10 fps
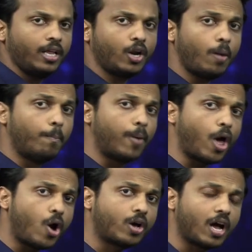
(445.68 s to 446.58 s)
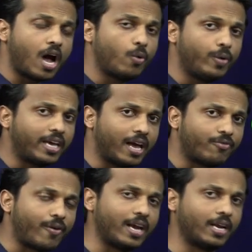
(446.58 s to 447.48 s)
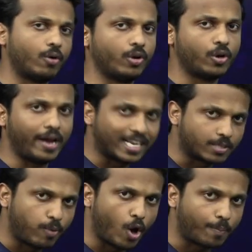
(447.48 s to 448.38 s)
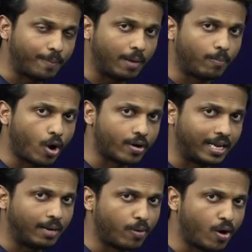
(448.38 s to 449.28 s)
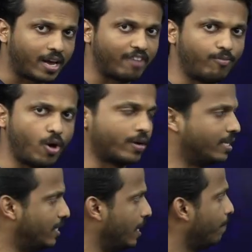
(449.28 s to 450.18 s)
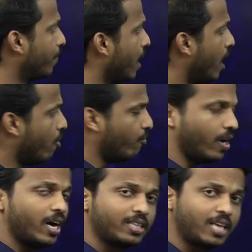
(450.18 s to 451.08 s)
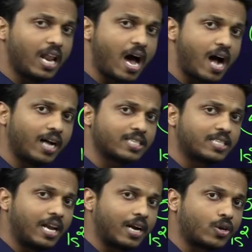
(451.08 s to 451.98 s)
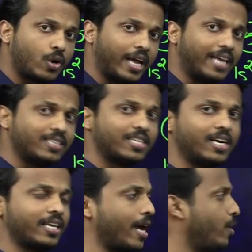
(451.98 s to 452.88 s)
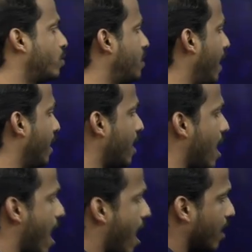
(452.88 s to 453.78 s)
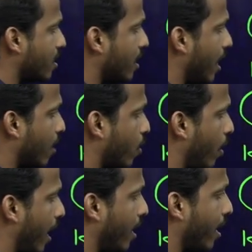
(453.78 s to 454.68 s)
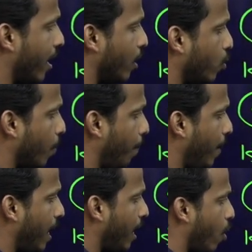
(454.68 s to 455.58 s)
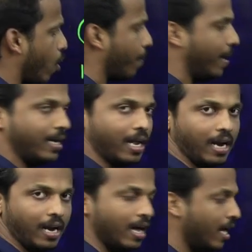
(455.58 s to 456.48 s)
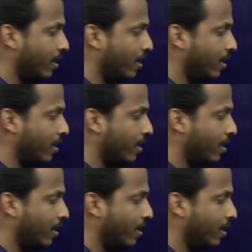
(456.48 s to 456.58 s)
Dear all, block, how we can find out, you know, S block, P block, D block, F block is there. Where the last electron entered, can you say the last electron entered into P orbital?